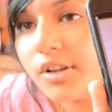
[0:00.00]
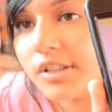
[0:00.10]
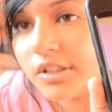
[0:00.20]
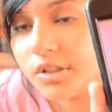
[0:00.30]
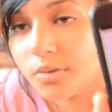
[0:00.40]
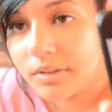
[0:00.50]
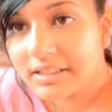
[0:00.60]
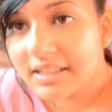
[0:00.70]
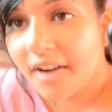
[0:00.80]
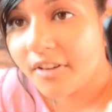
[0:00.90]
you're going to do a
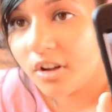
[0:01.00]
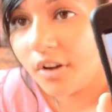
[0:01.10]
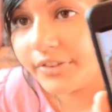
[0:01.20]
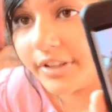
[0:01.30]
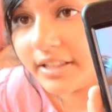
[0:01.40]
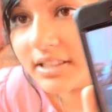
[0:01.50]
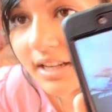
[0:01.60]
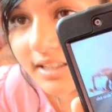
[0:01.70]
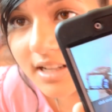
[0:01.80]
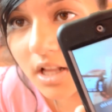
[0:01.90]
staring contest,
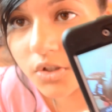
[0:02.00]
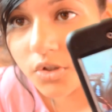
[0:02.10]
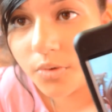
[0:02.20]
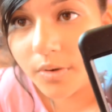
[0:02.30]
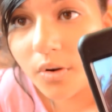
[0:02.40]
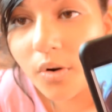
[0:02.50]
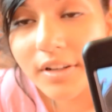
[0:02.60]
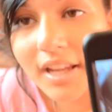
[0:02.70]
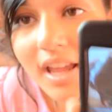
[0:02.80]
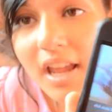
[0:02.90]
and it tells you to
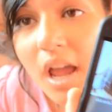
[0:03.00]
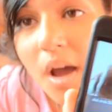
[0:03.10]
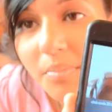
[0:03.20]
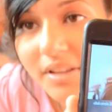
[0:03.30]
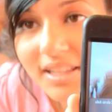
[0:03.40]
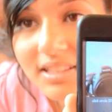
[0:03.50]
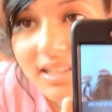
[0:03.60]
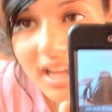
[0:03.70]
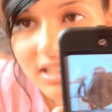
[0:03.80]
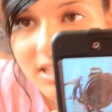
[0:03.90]
record it, but it
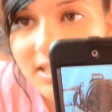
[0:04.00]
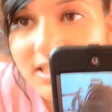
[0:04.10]
isn't actually a